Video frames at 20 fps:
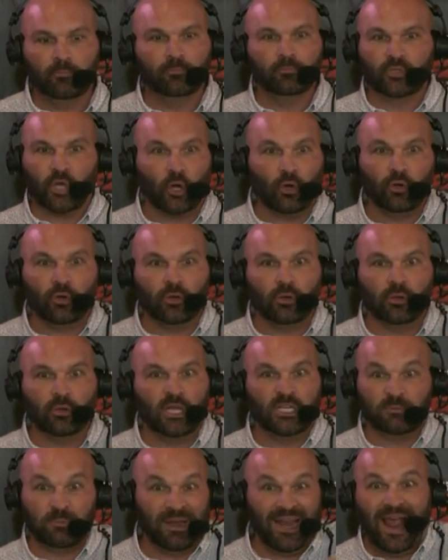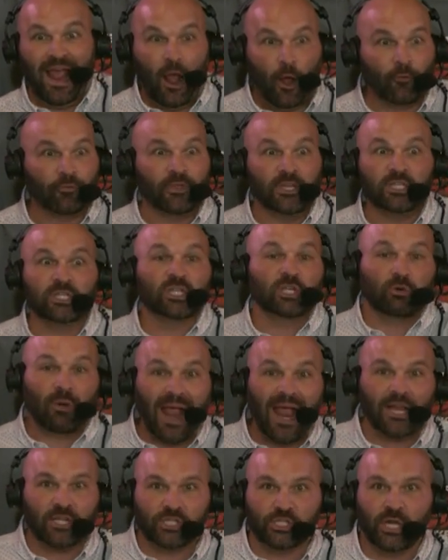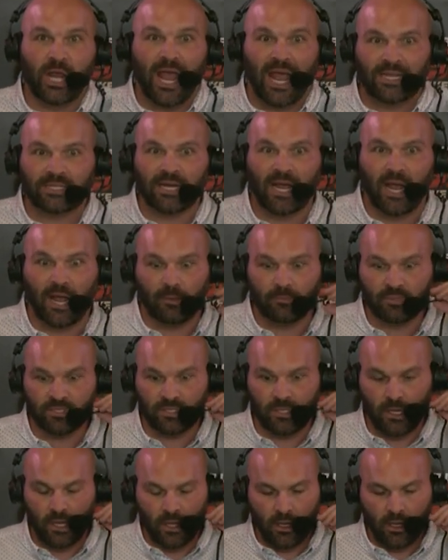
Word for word: Turner has been a healthy scratch at times.